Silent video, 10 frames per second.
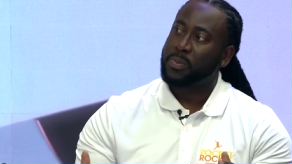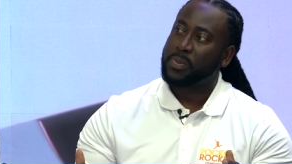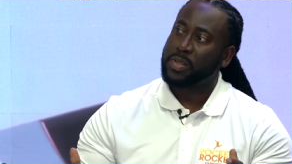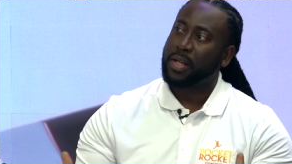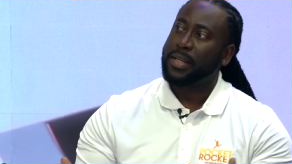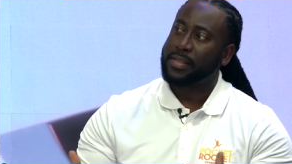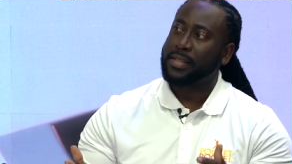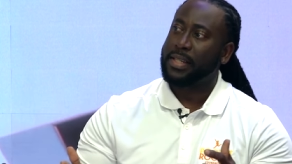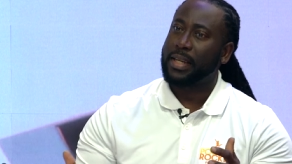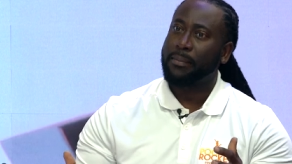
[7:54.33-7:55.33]

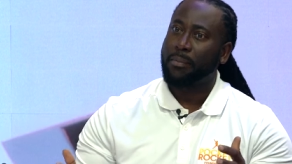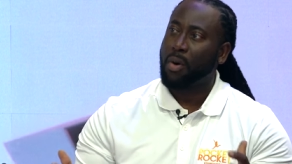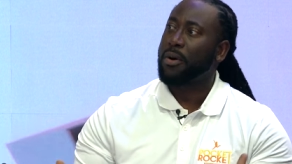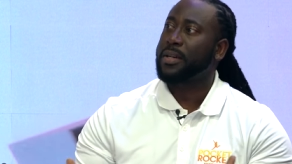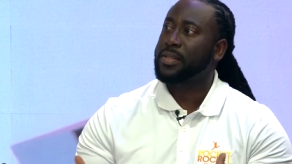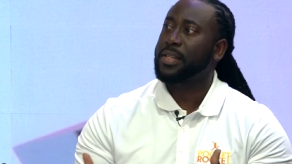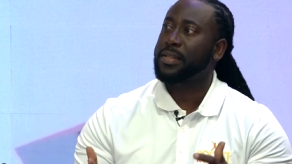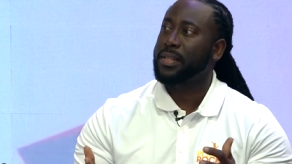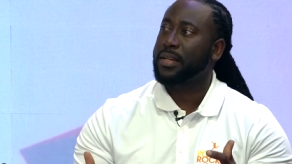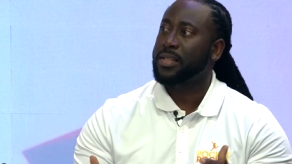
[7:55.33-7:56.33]
soliciting more
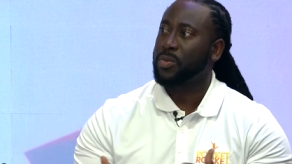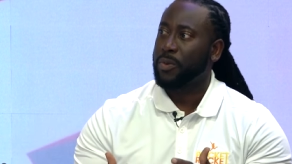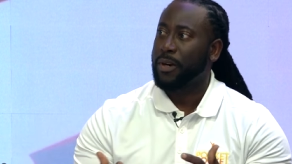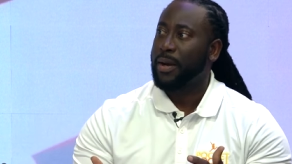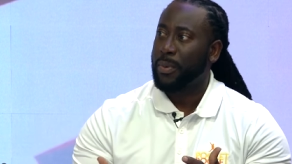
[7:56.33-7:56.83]
assistance, right?